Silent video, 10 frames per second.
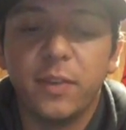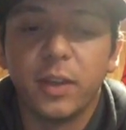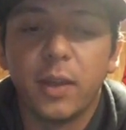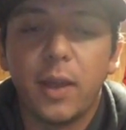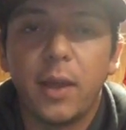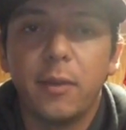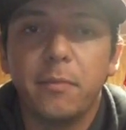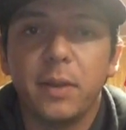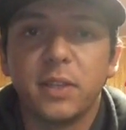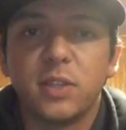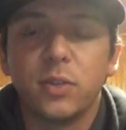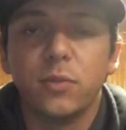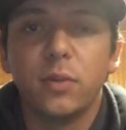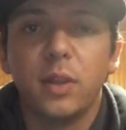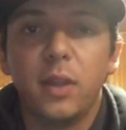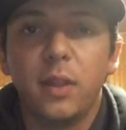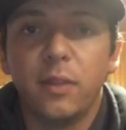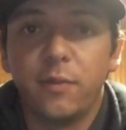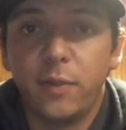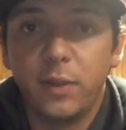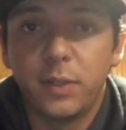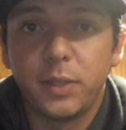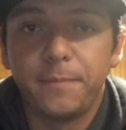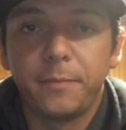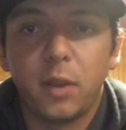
figure out how to best suit the French,